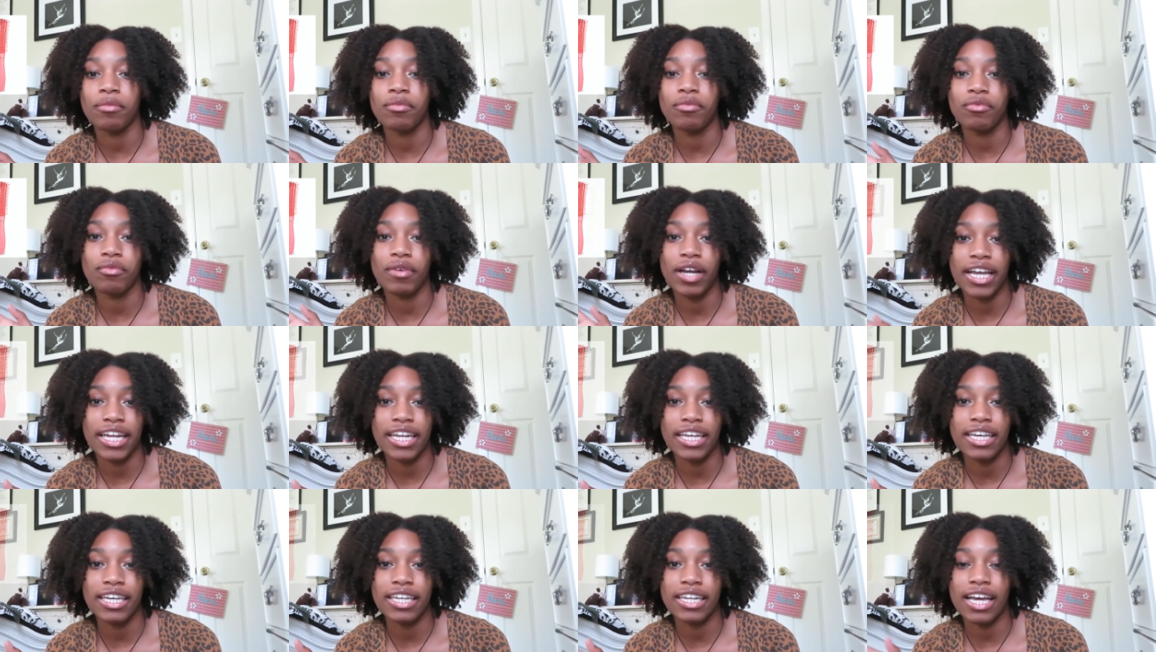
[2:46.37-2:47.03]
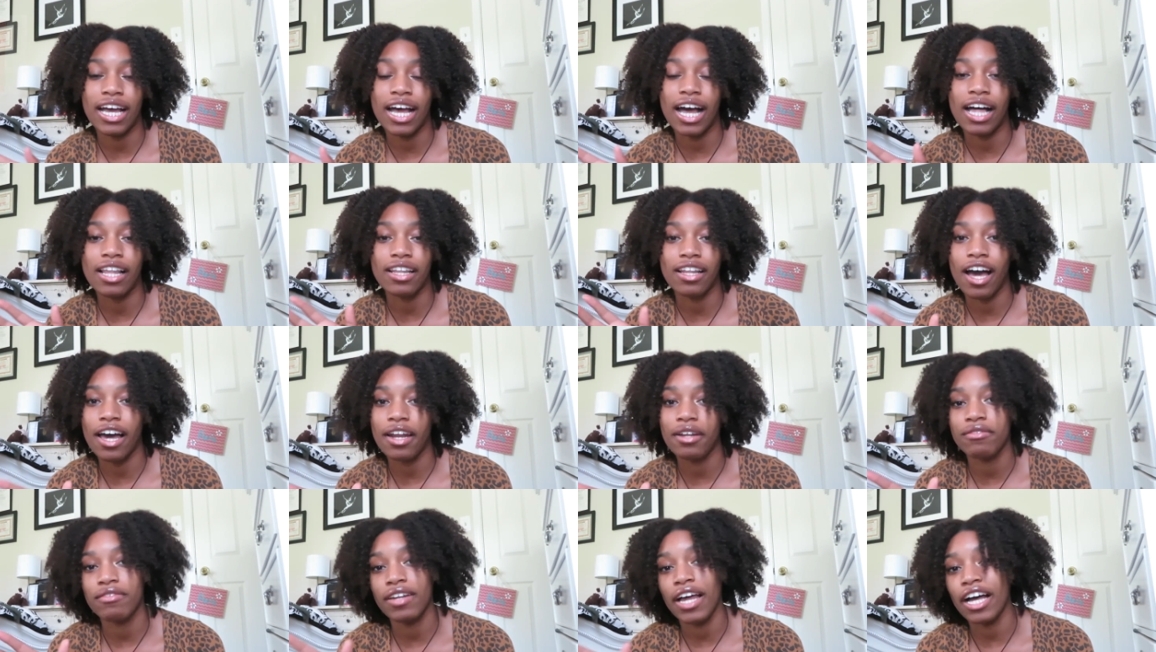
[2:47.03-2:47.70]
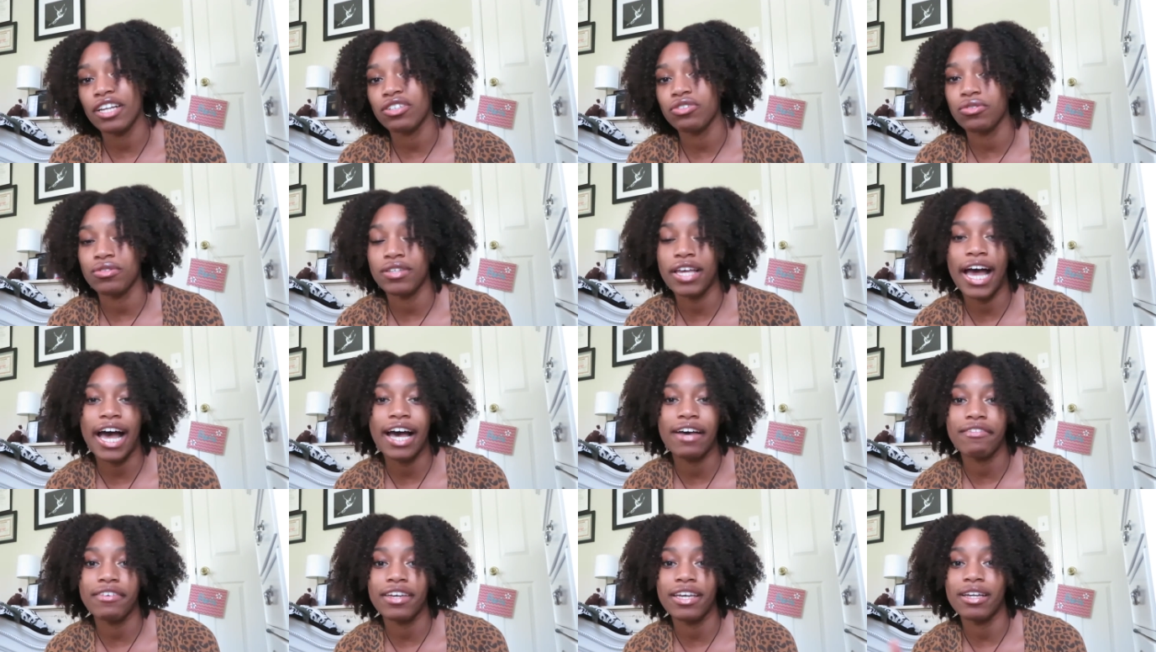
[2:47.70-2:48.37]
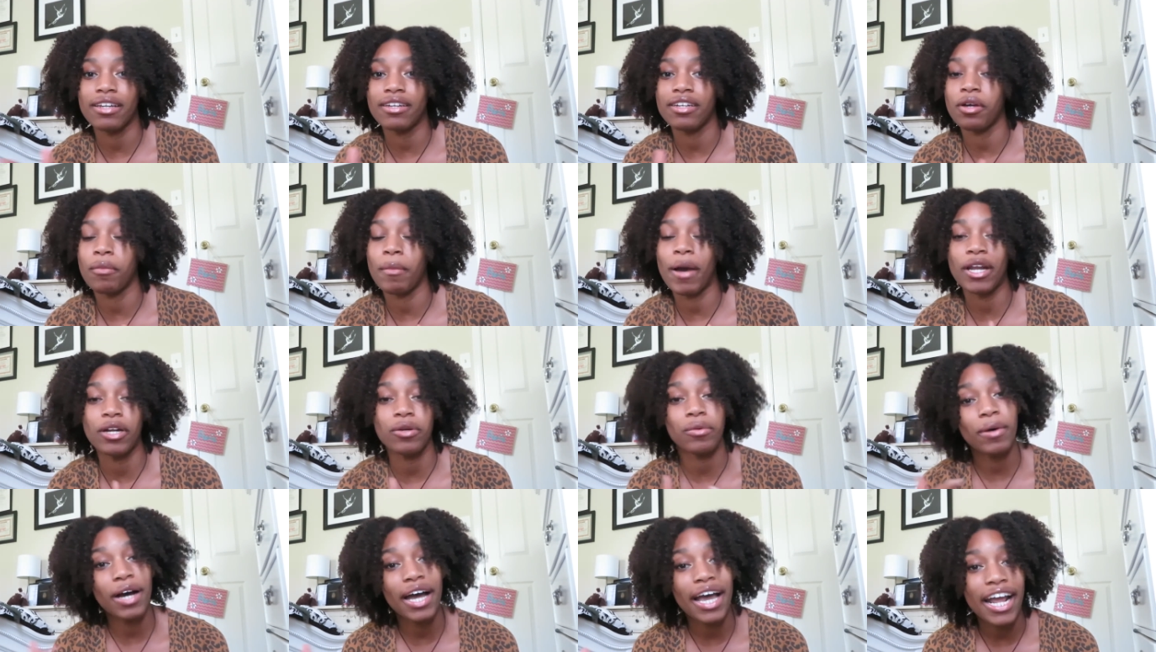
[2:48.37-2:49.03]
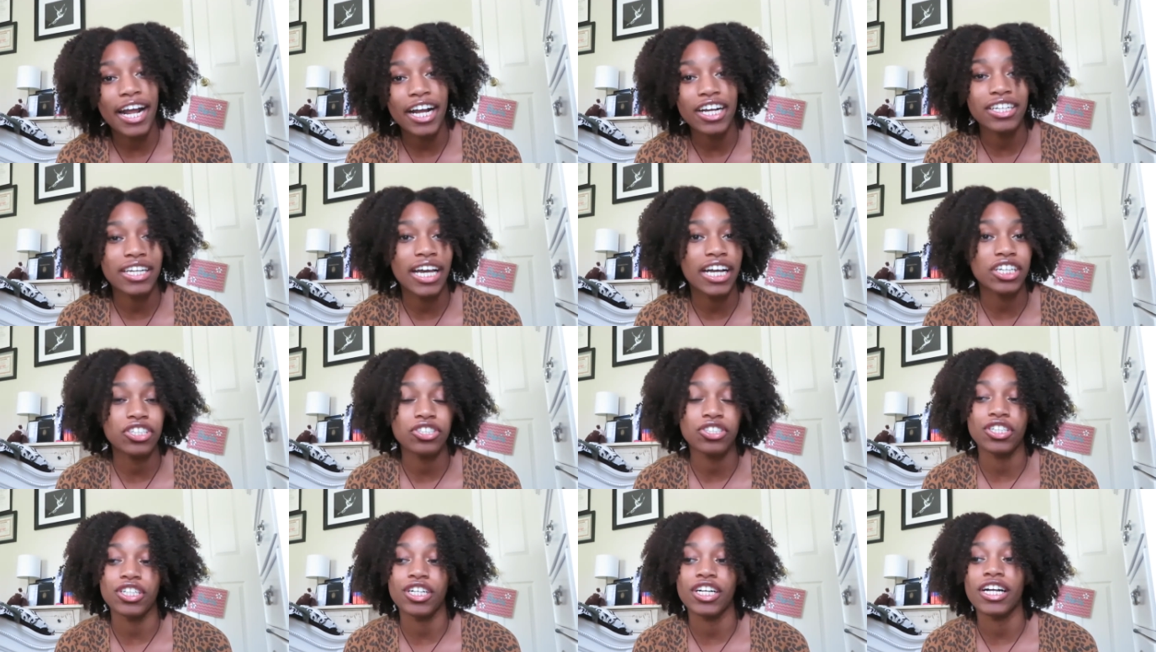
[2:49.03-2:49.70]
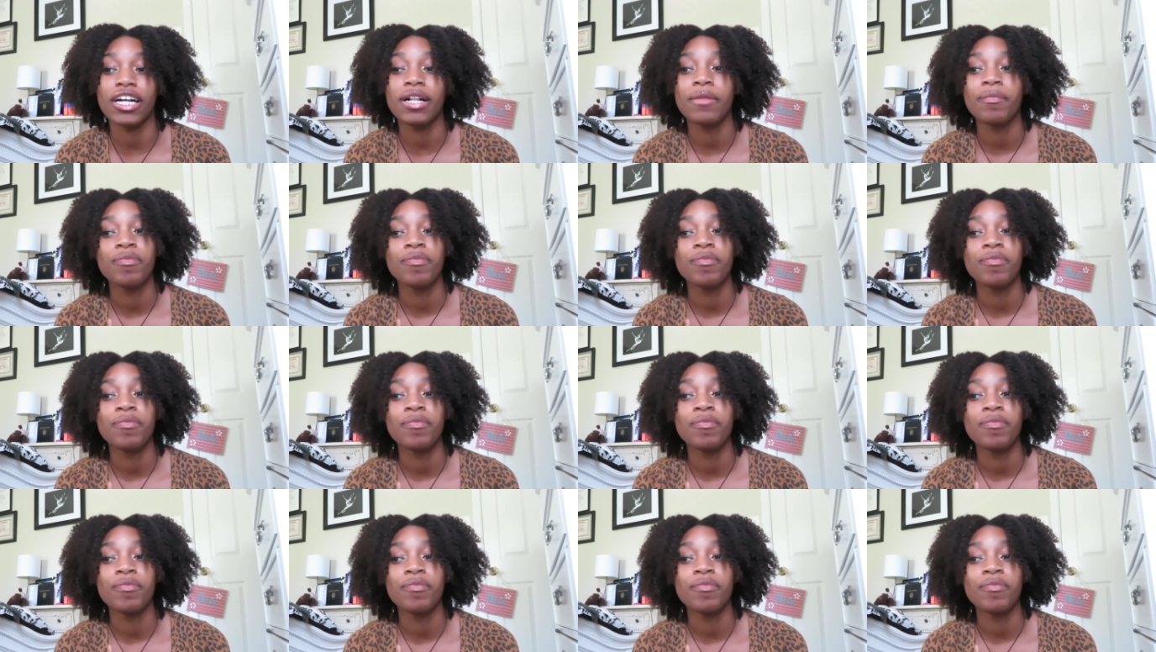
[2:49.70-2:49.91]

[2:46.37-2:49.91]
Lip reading: rated. A lot of naturals have it, no matter what hair texture.